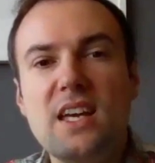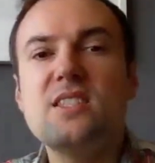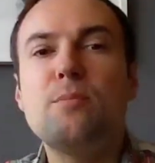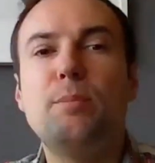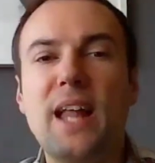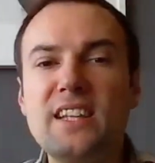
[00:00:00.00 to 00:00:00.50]

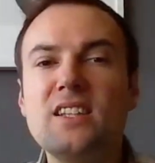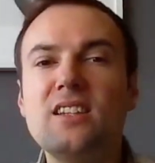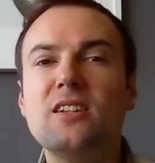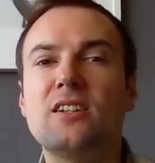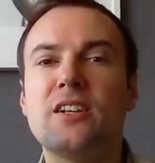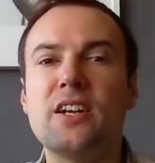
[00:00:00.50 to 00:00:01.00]
Is blended
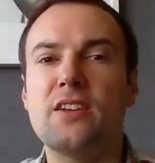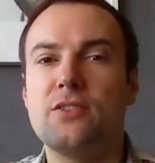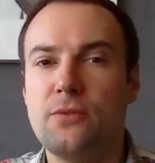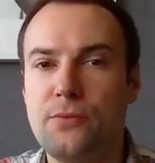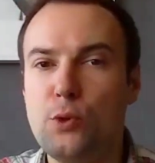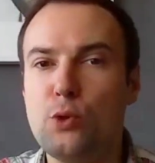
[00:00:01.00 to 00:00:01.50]
learning
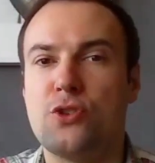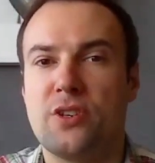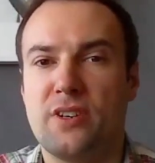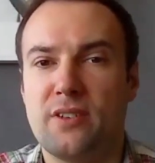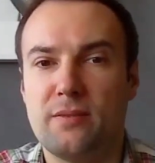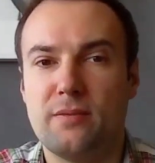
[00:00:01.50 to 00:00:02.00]
the future?